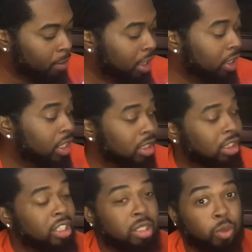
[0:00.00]
but it does
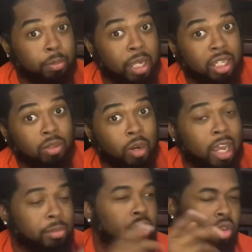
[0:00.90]
lead with bacon
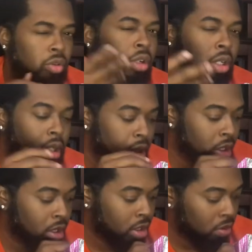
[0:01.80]
wrap, so
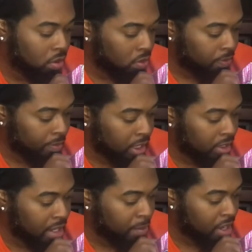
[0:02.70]

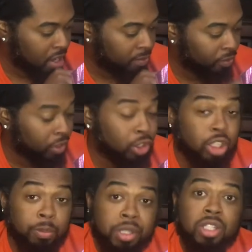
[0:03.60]
that's not bad. The
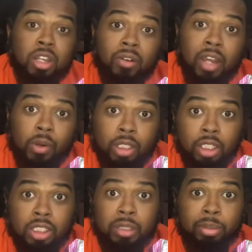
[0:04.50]
chip itself, how it
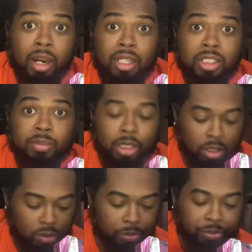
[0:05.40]
looks, surprises me though.